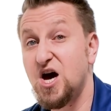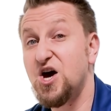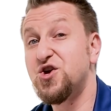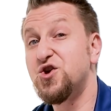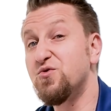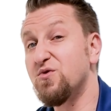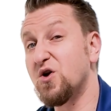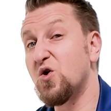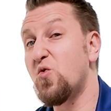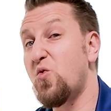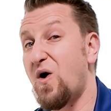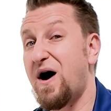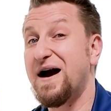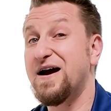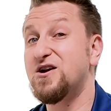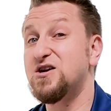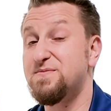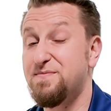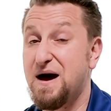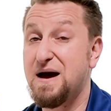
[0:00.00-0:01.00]
you're
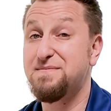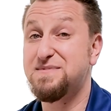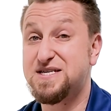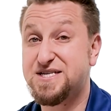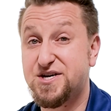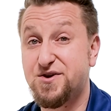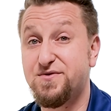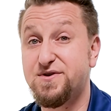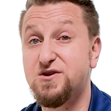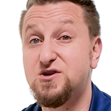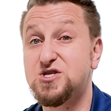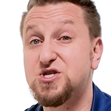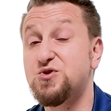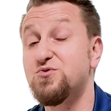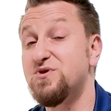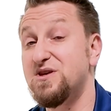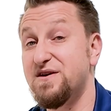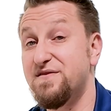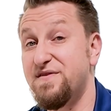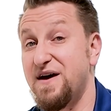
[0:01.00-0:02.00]
required to buy materials
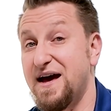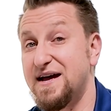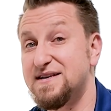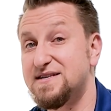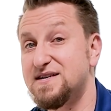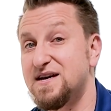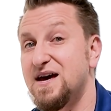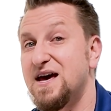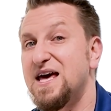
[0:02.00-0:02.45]
through the event.